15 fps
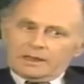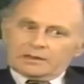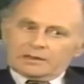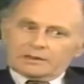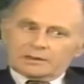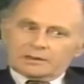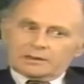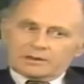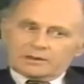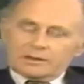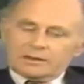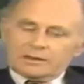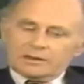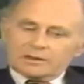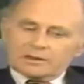And
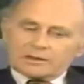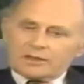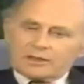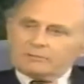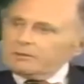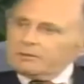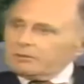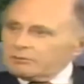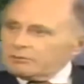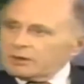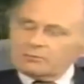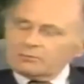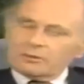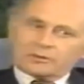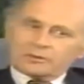the Siberian
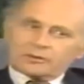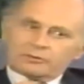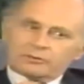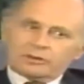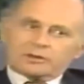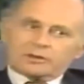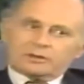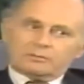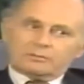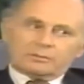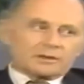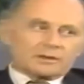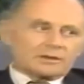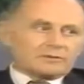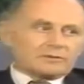Railroad is critical
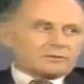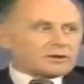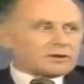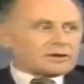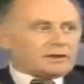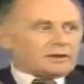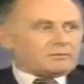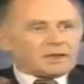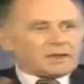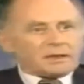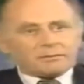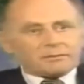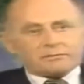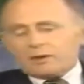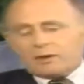because if you look at that
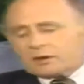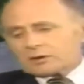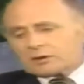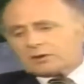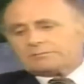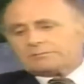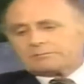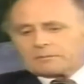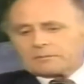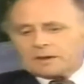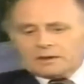map of Russia,